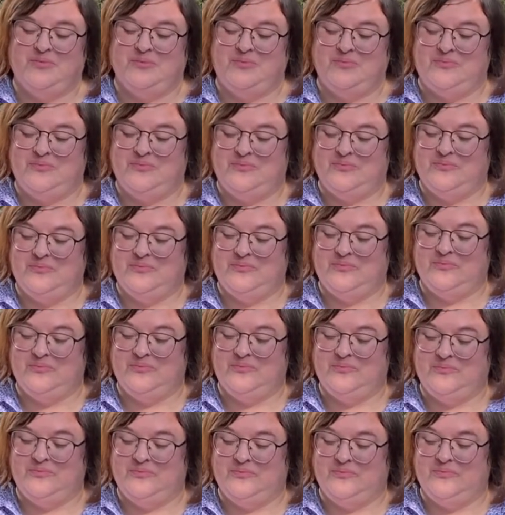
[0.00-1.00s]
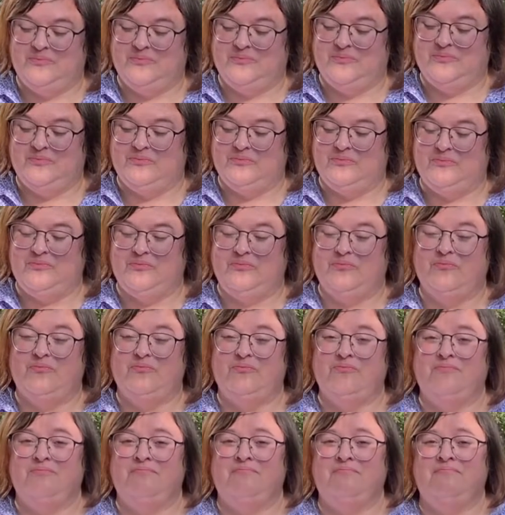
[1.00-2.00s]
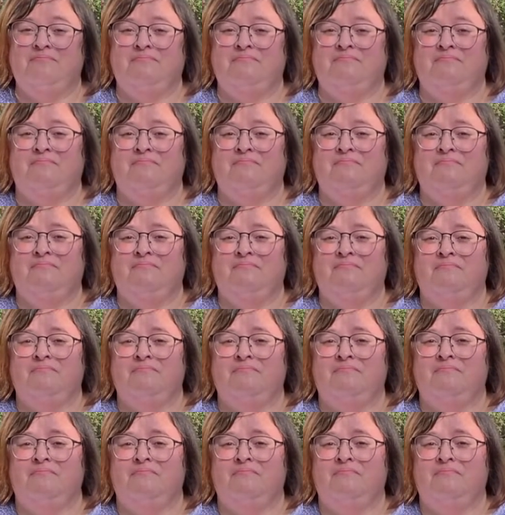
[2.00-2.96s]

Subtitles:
(silence)